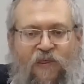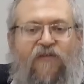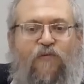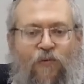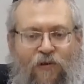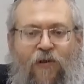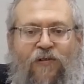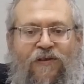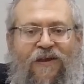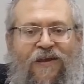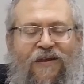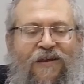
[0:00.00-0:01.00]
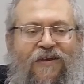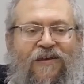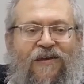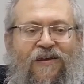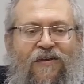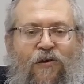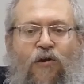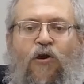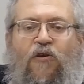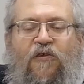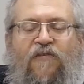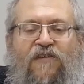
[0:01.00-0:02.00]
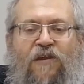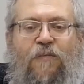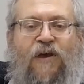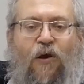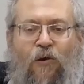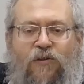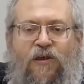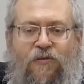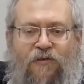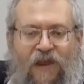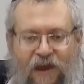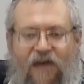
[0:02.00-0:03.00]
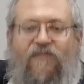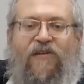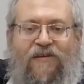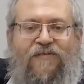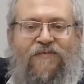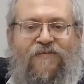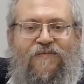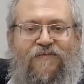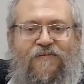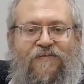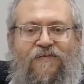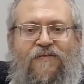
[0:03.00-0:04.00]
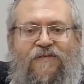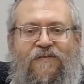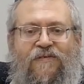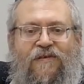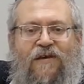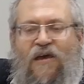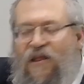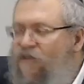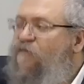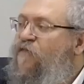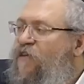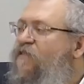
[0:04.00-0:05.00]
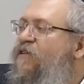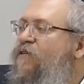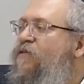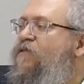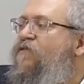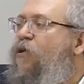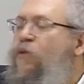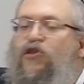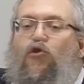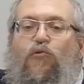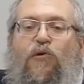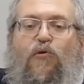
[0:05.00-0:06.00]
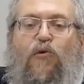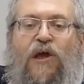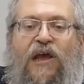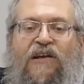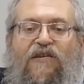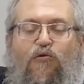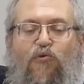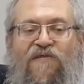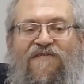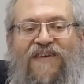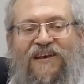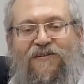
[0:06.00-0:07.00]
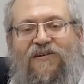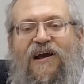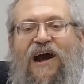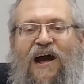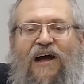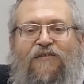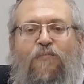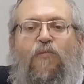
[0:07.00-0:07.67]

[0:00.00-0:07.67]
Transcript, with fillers: On the verse that says, the Torah Moshe taught us.